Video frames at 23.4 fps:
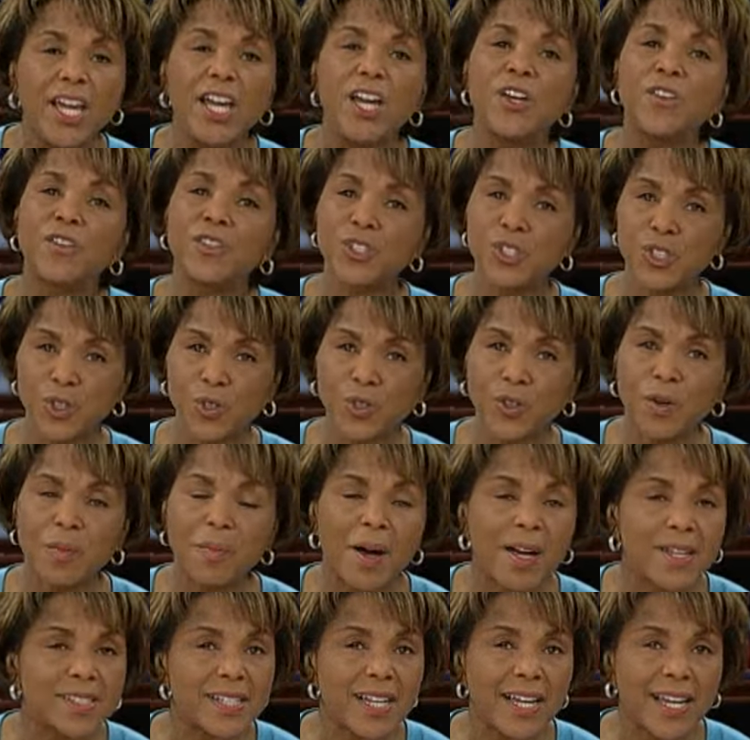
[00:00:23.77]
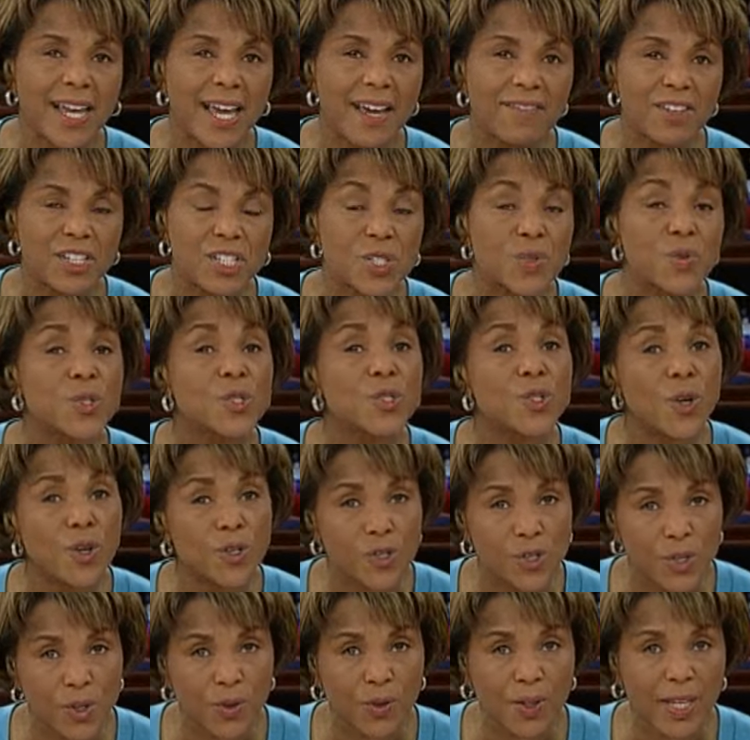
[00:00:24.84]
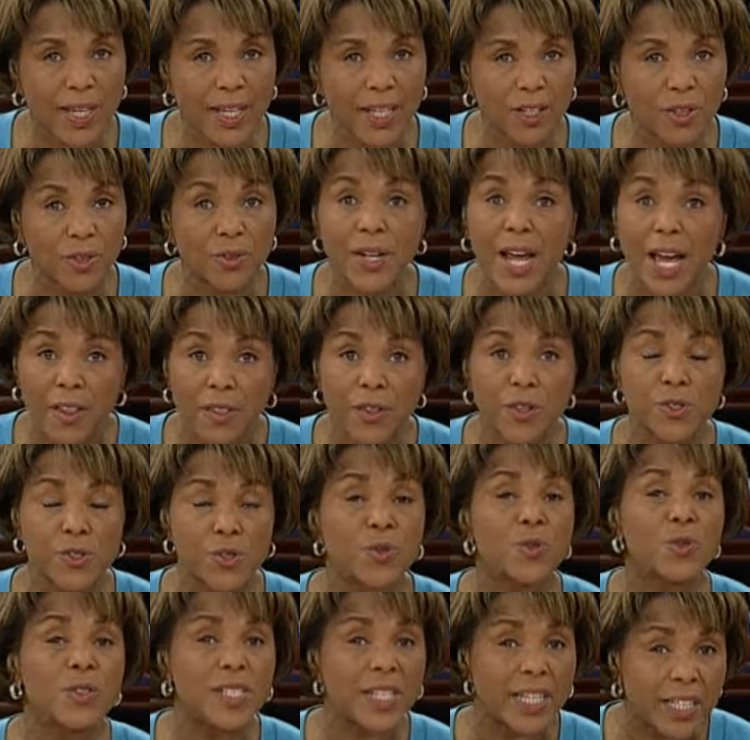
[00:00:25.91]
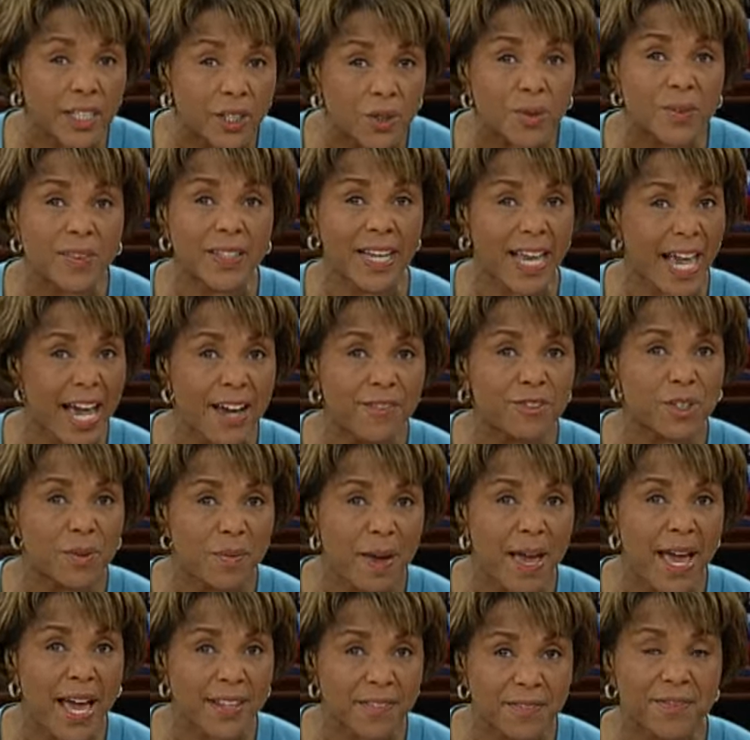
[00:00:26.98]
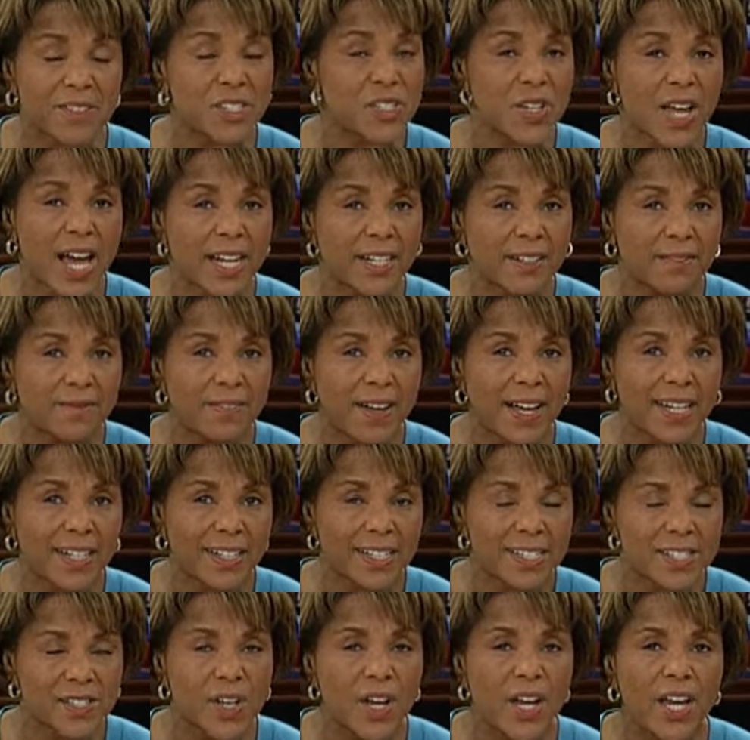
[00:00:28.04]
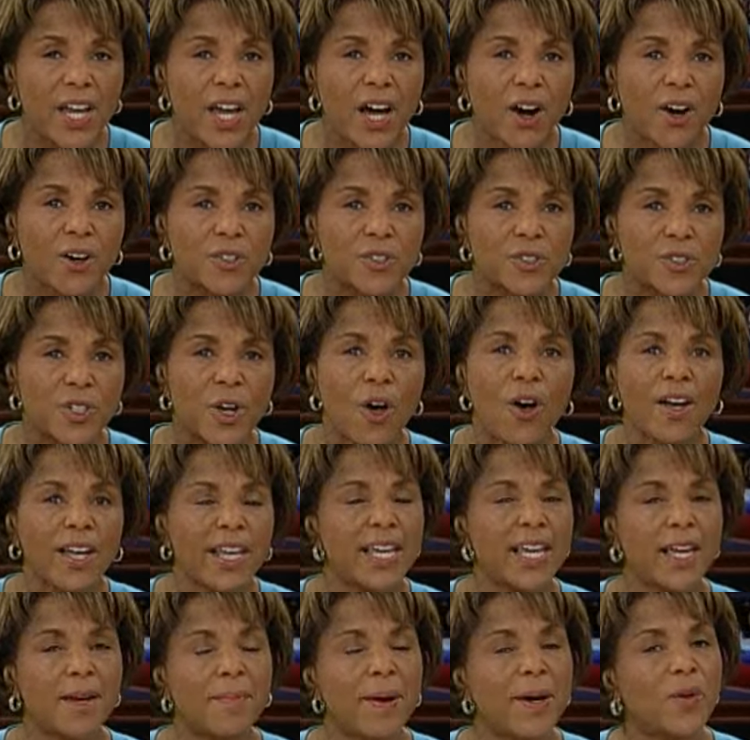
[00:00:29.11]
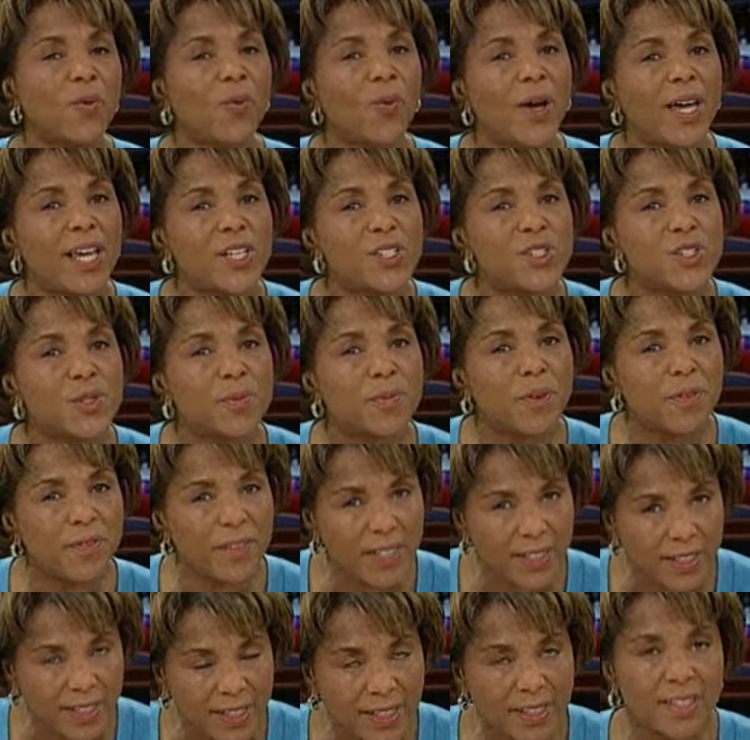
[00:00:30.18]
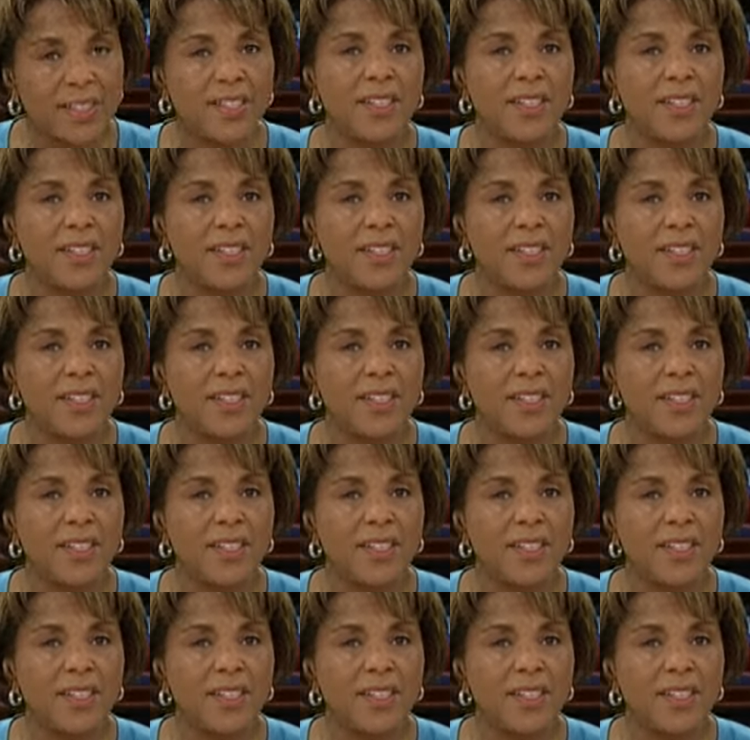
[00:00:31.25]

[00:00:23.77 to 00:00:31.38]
The shooter, Monte Evans, was also killed. Now those who deal with the aftermath of this kind of violence are talking about ways to prevent it.